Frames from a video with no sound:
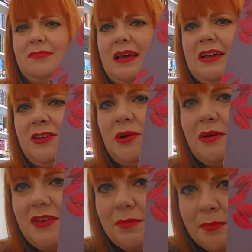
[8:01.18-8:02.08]
I don't know
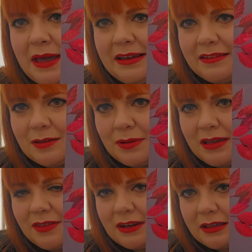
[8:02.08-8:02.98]
if it's meant to be
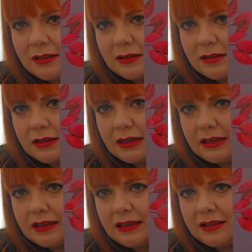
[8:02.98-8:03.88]
that
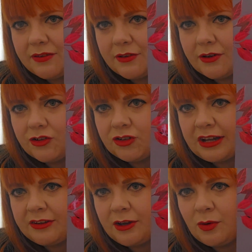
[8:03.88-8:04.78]
it's a
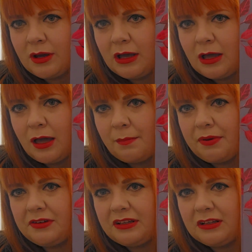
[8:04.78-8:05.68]
shadow,
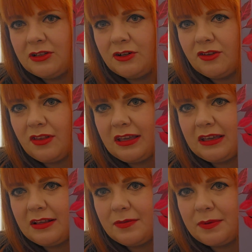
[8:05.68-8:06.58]
but it looks like
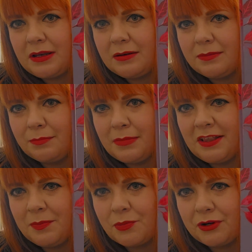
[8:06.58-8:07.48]
it's been
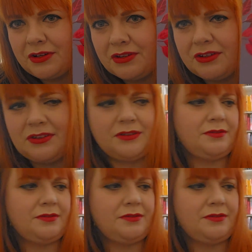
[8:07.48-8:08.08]
misprinted.